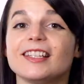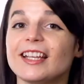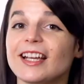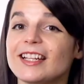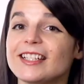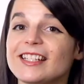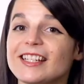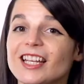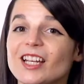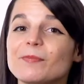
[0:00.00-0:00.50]
The
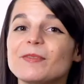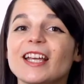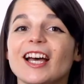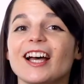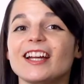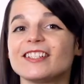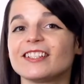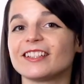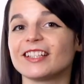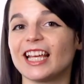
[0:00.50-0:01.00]
idea
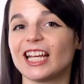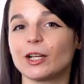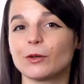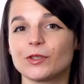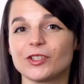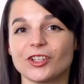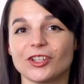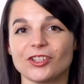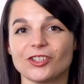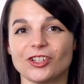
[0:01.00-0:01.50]
behind a
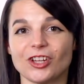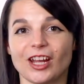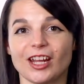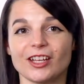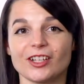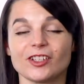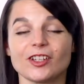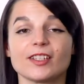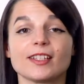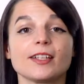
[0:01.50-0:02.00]
language
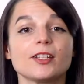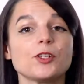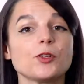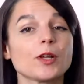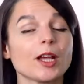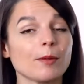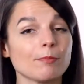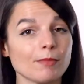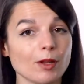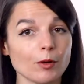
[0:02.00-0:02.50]
exchange is that you
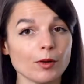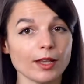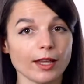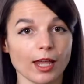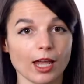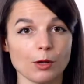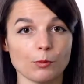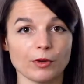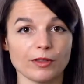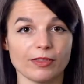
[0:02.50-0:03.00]

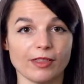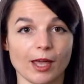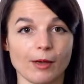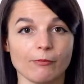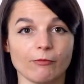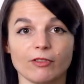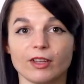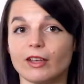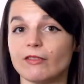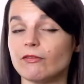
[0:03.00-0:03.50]
communicate with
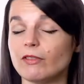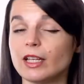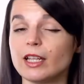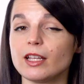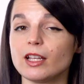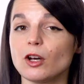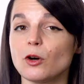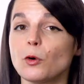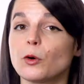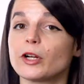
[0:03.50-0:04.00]
them via
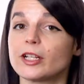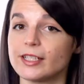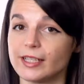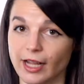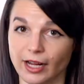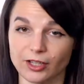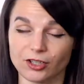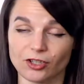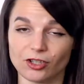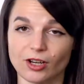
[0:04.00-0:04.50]
video or
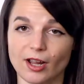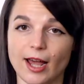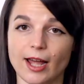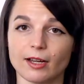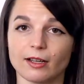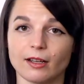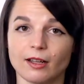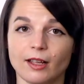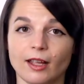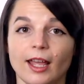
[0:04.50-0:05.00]
text chat,
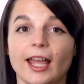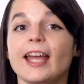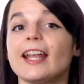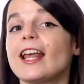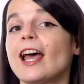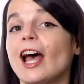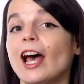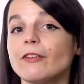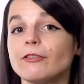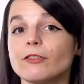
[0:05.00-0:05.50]
and
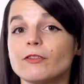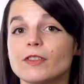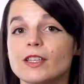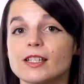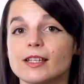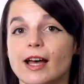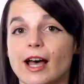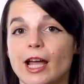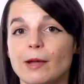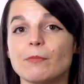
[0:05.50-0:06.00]
half of the
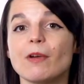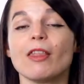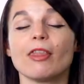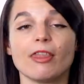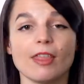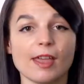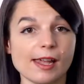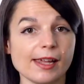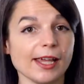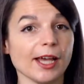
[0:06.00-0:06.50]
time,
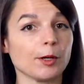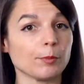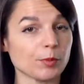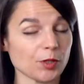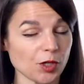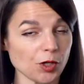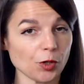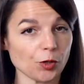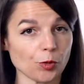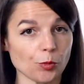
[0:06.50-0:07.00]
they help
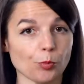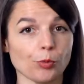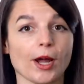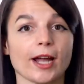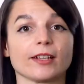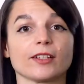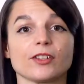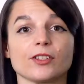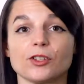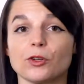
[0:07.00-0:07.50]
you
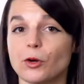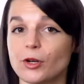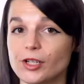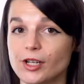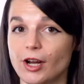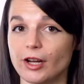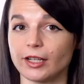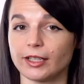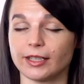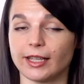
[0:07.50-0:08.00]
practice your
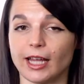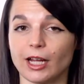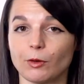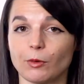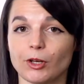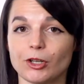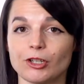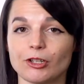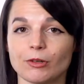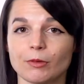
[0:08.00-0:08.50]
target
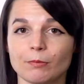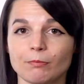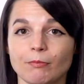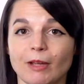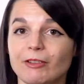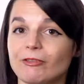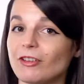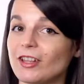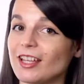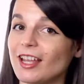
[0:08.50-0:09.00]
language.
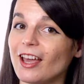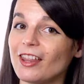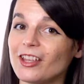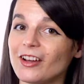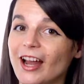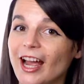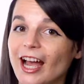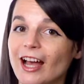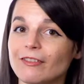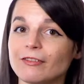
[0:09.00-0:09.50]
And for the
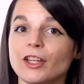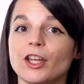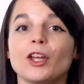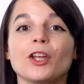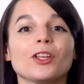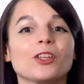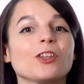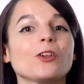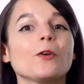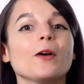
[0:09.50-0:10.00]
other half,
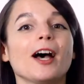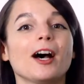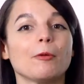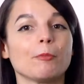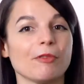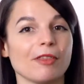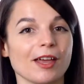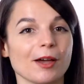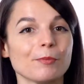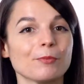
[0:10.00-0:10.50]
you
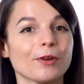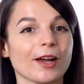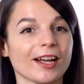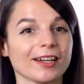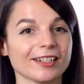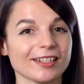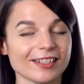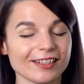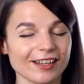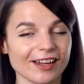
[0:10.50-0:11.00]
help them
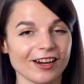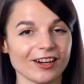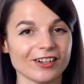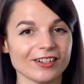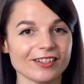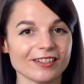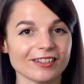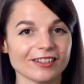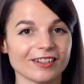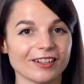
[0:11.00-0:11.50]
practice
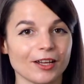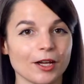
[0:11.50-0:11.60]
theirs.